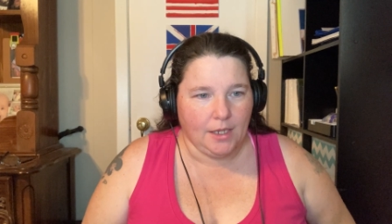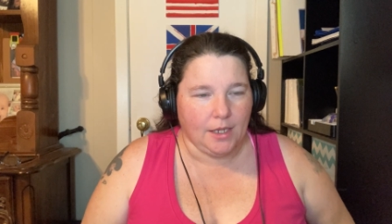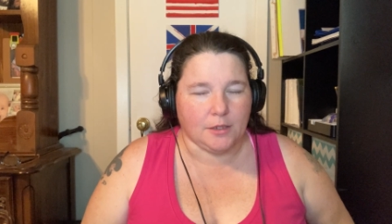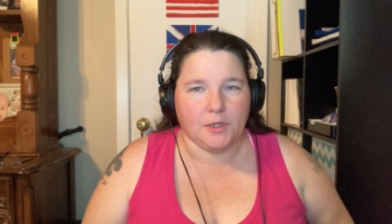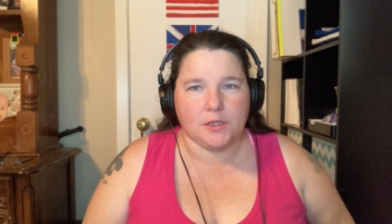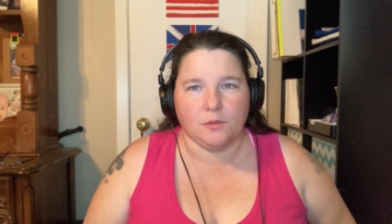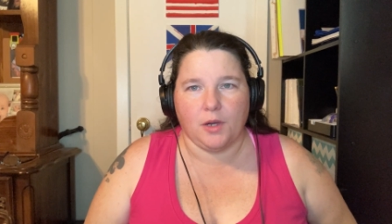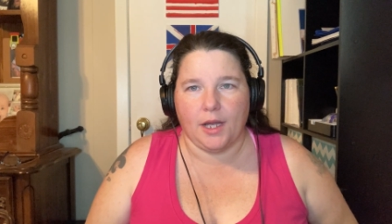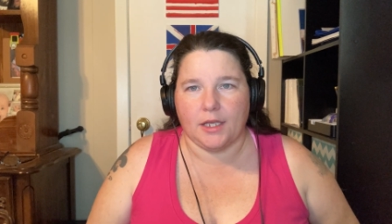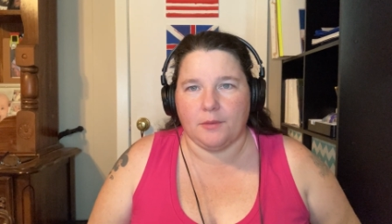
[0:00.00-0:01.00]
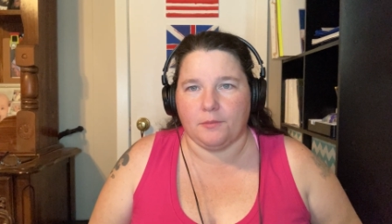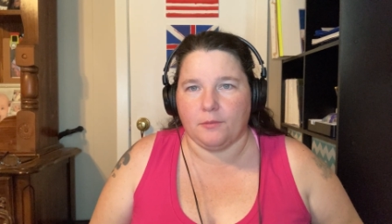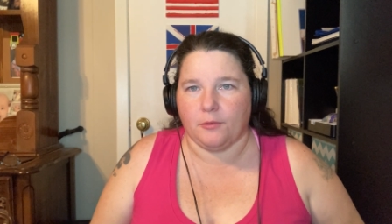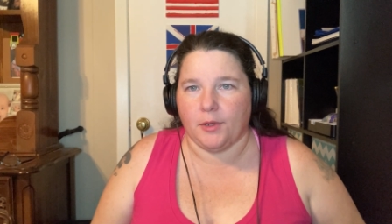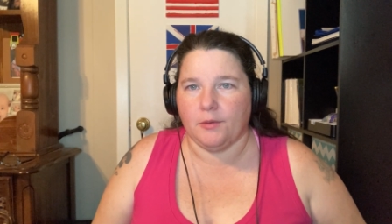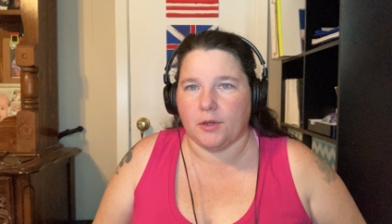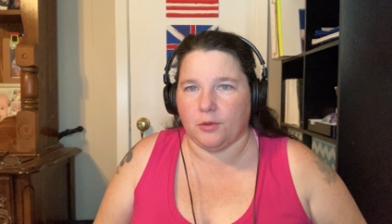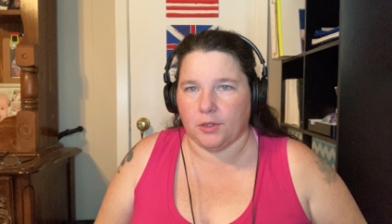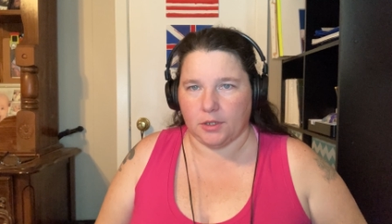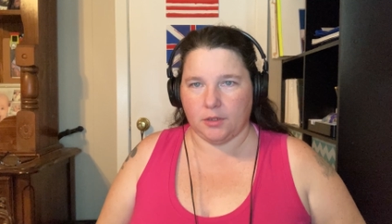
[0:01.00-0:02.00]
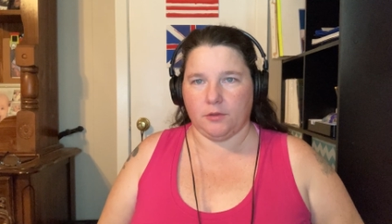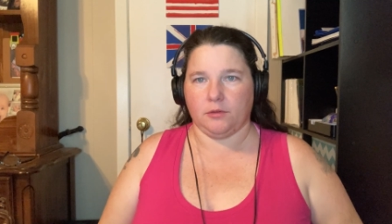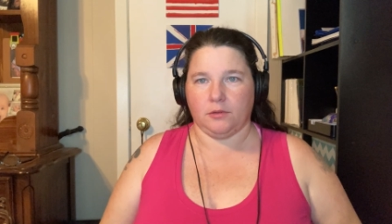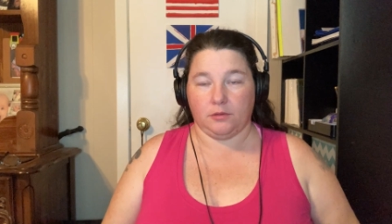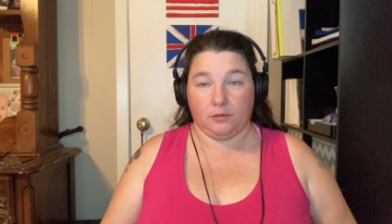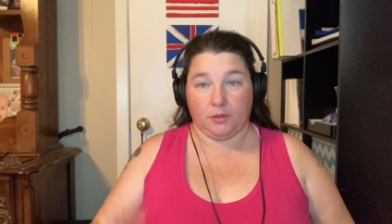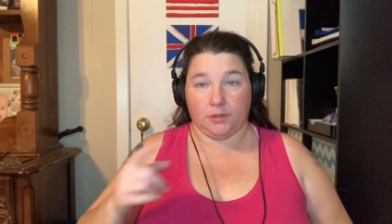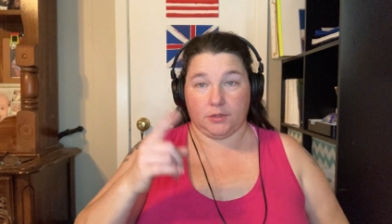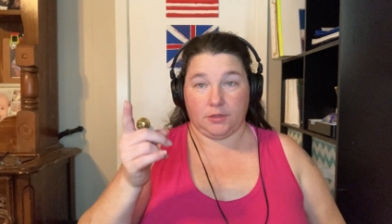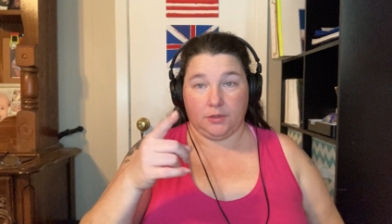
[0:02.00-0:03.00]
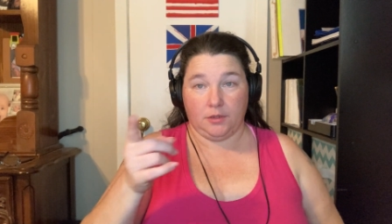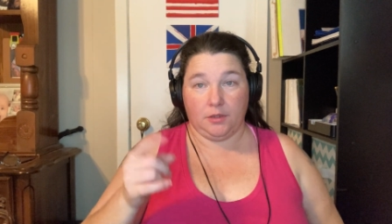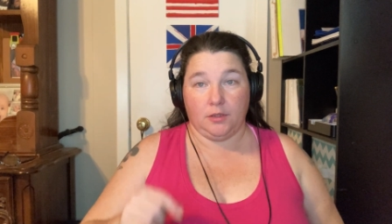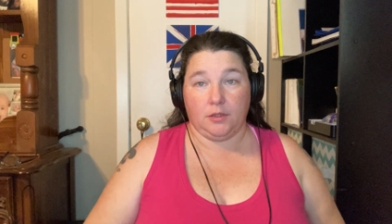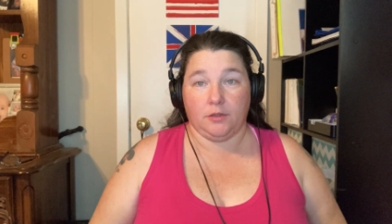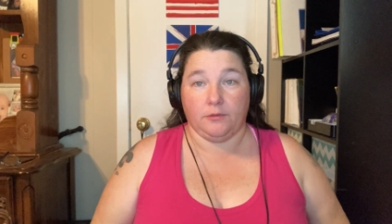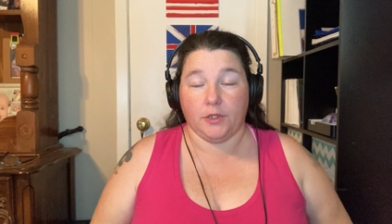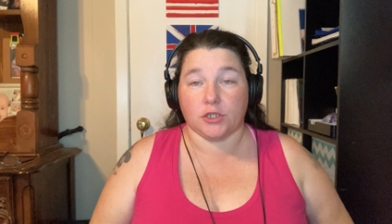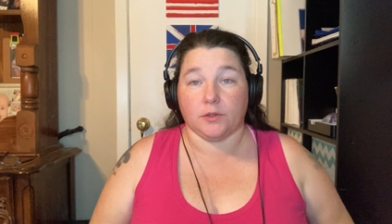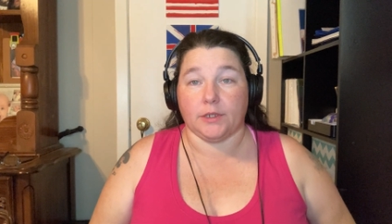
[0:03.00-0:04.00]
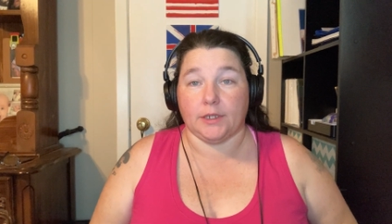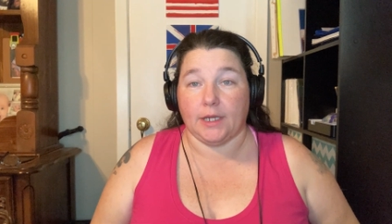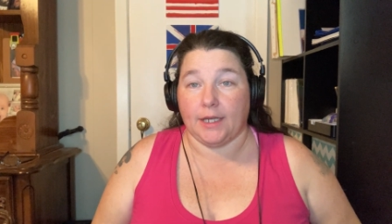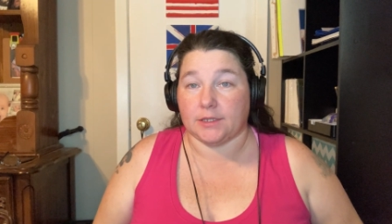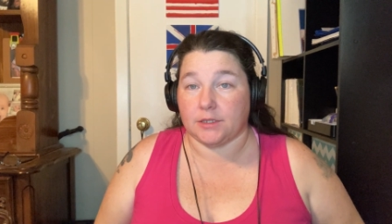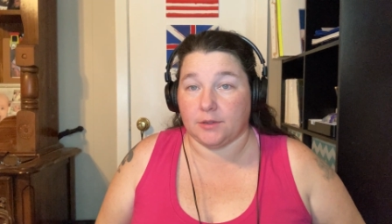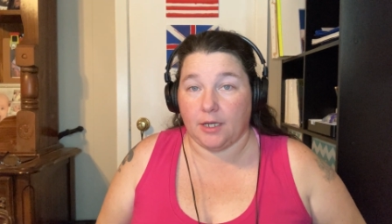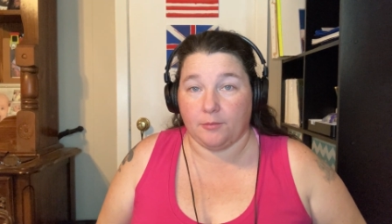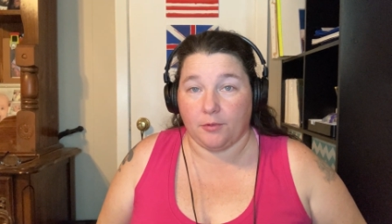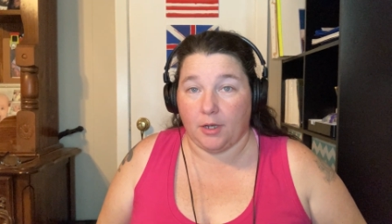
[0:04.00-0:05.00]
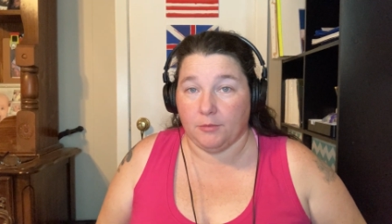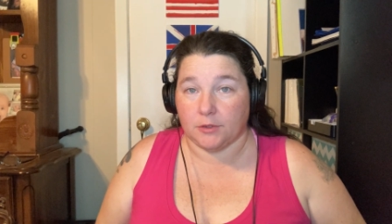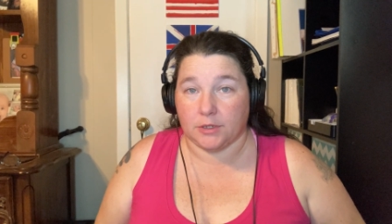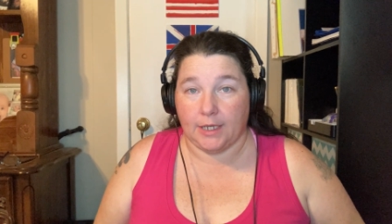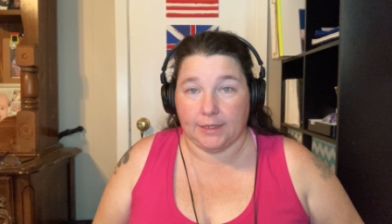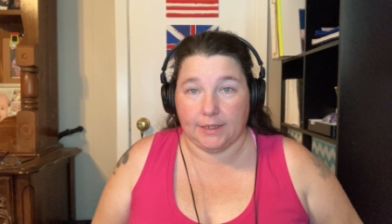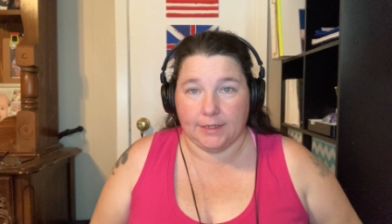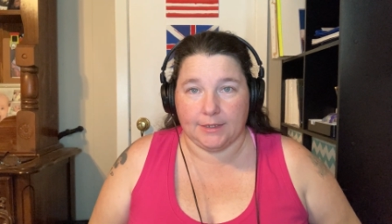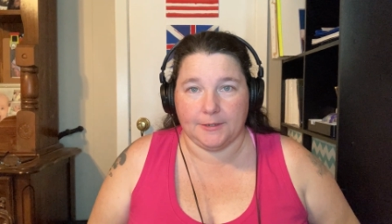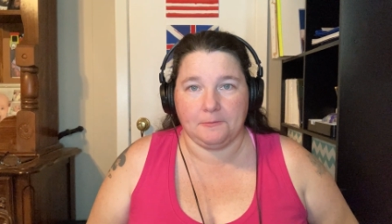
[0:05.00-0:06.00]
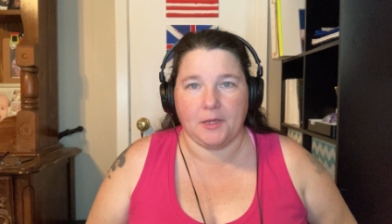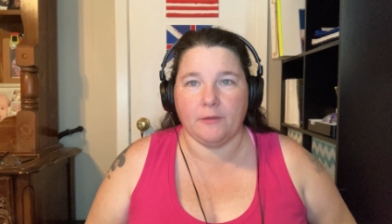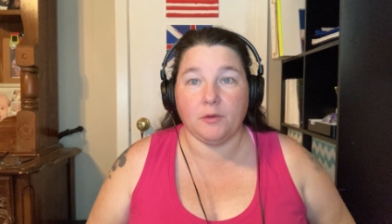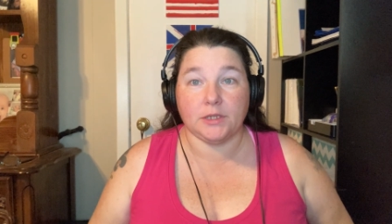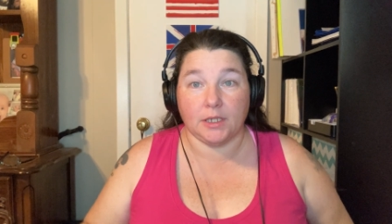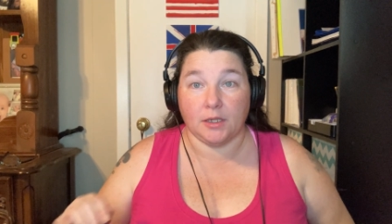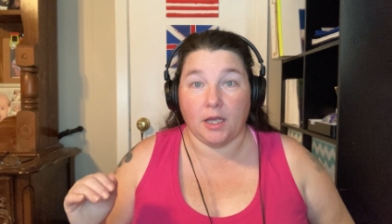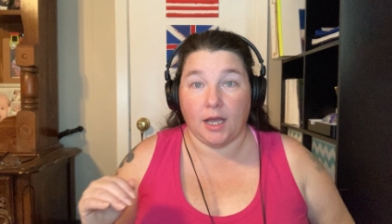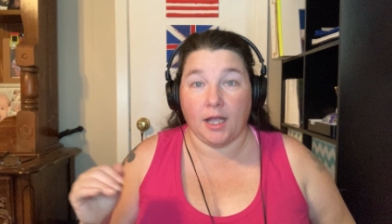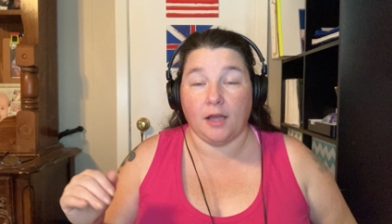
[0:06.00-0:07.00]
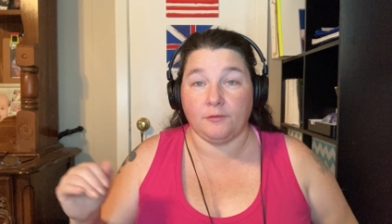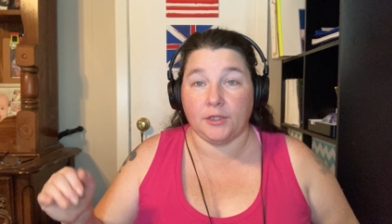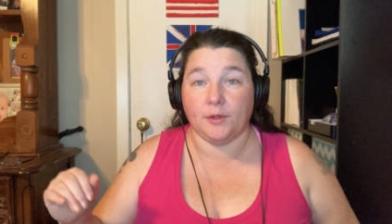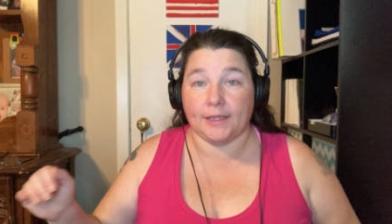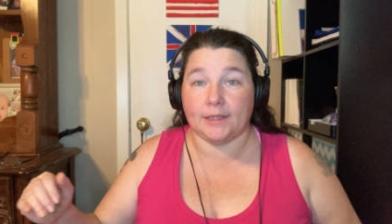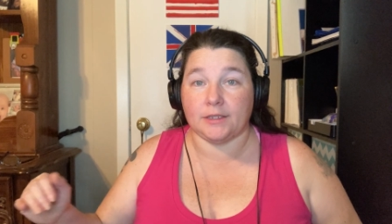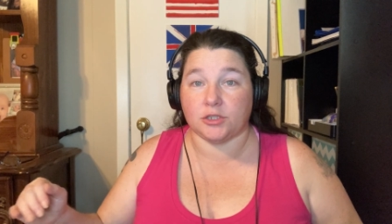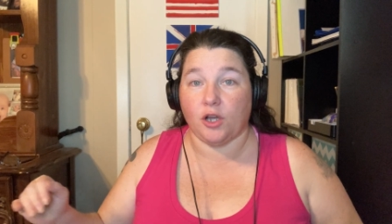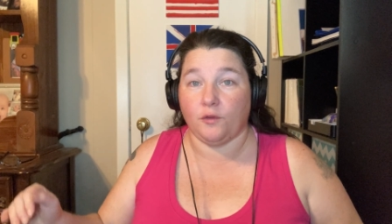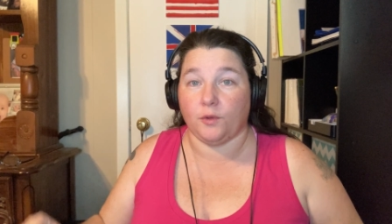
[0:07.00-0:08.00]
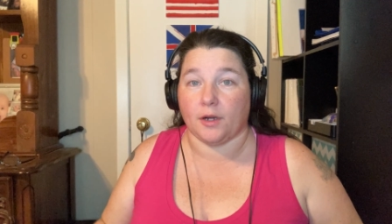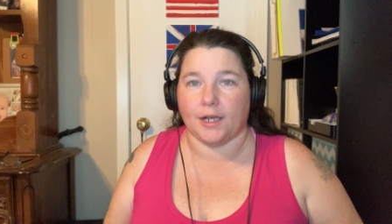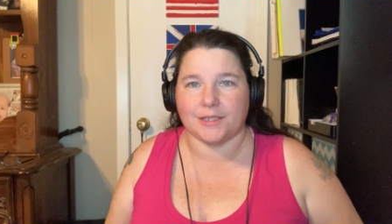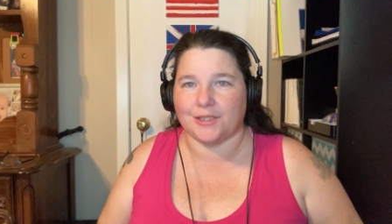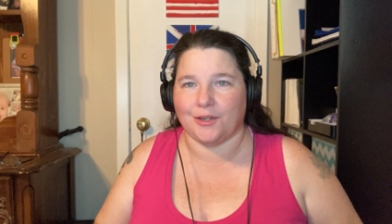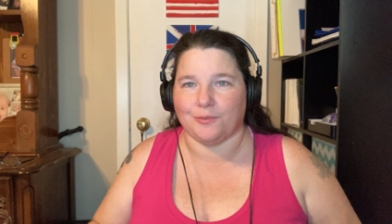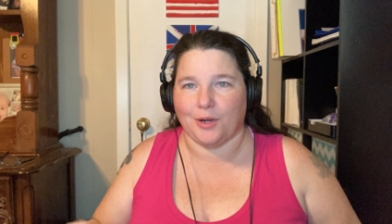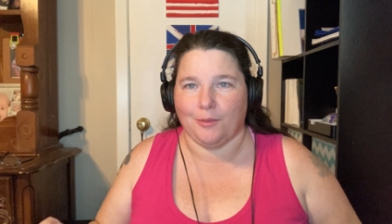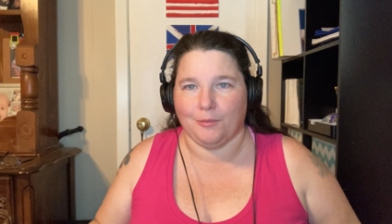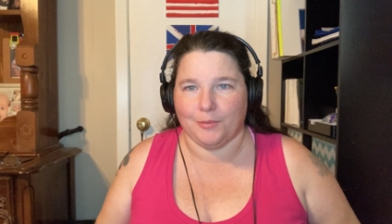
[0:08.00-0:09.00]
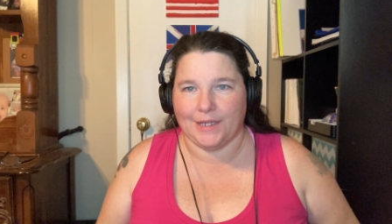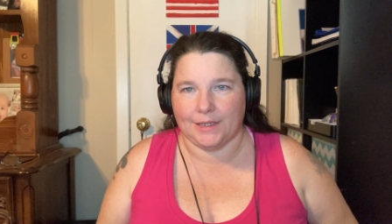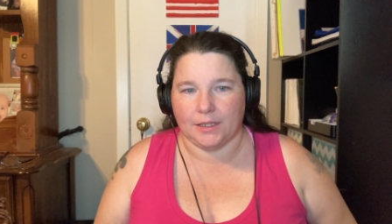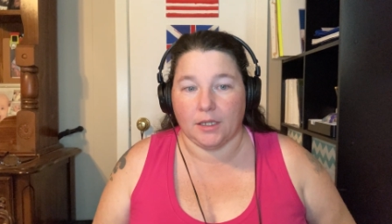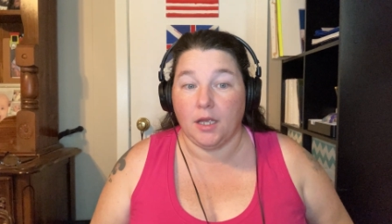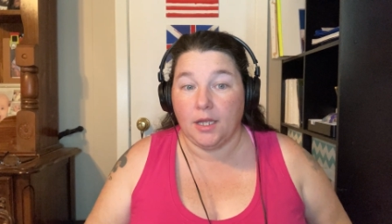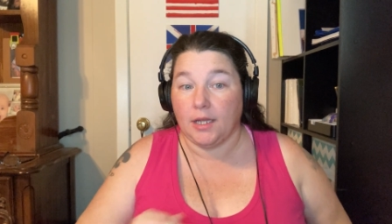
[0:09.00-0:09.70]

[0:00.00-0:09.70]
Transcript: And the reason why I keep re-recording, because visually I still have problems editing even with the, I got video editing software. I still have problems editing.